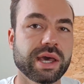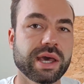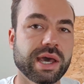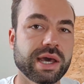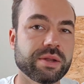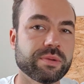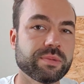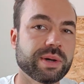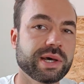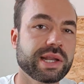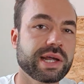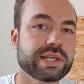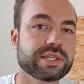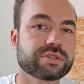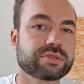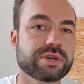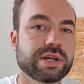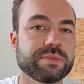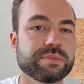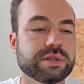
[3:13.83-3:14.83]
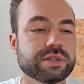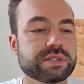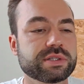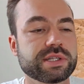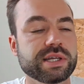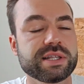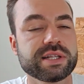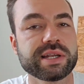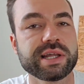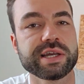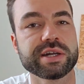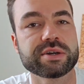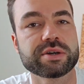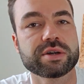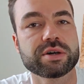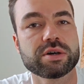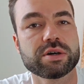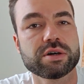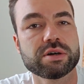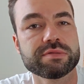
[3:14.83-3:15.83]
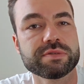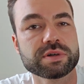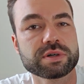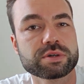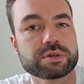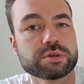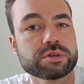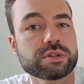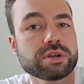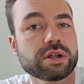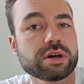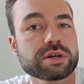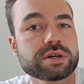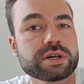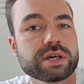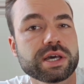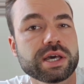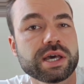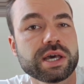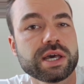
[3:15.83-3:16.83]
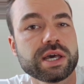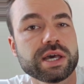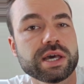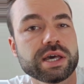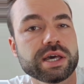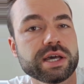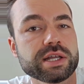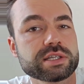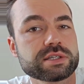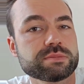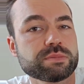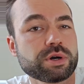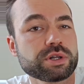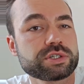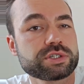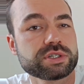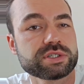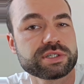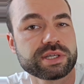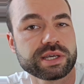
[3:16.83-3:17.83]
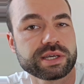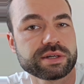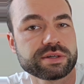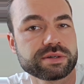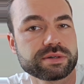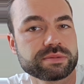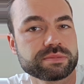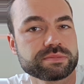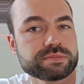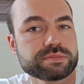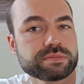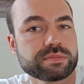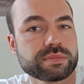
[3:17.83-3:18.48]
And when I scrape the tin layer of a good lug, it's much thicker,